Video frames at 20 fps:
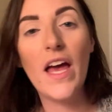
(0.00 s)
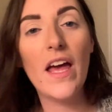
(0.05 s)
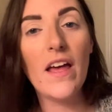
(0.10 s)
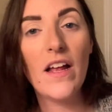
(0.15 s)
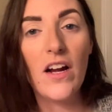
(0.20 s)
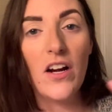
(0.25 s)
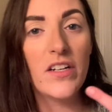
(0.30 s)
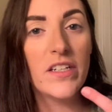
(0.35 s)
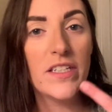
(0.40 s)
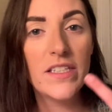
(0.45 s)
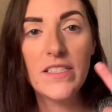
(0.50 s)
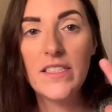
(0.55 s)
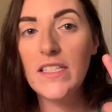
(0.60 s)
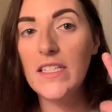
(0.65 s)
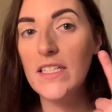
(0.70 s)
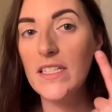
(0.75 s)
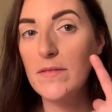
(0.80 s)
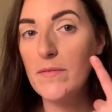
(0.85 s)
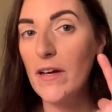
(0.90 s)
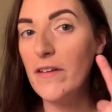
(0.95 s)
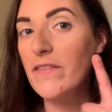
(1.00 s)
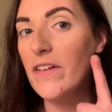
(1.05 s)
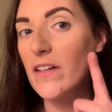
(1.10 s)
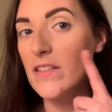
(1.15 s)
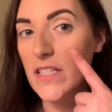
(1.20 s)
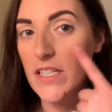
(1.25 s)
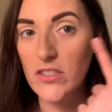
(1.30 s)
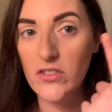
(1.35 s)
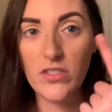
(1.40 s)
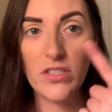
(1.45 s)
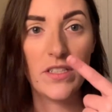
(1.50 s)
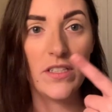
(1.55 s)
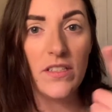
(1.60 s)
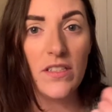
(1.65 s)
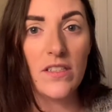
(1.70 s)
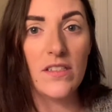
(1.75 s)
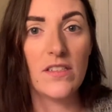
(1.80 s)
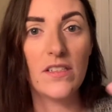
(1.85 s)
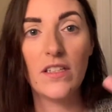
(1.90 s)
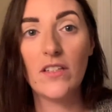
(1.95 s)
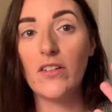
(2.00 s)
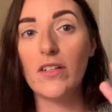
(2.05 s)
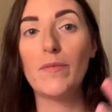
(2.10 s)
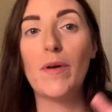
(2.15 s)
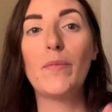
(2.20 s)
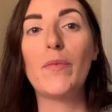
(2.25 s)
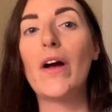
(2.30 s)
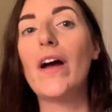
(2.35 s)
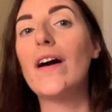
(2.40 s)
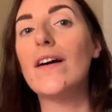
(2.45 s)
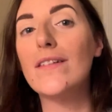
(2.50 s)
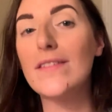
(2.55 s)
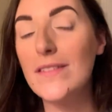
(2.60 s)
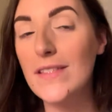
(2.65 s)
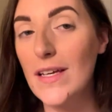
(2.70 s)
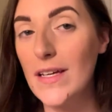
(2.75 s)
And I already did my foundation and concealer on my brows.